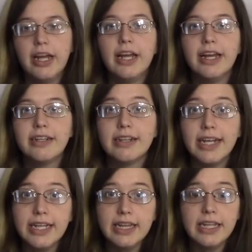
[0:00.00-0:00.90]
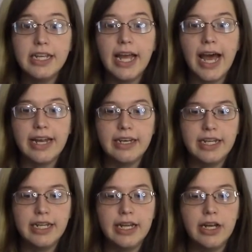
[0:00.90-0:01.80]
It's like the
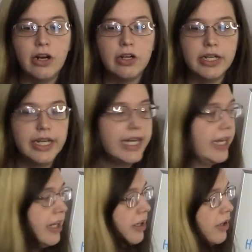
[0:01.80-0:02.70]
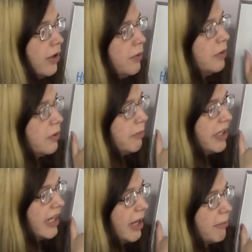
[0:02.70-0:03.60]
adenine in RNA, which would be
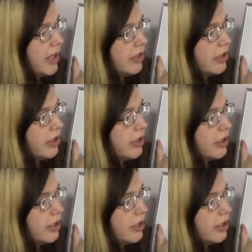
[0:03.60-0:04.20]
that much,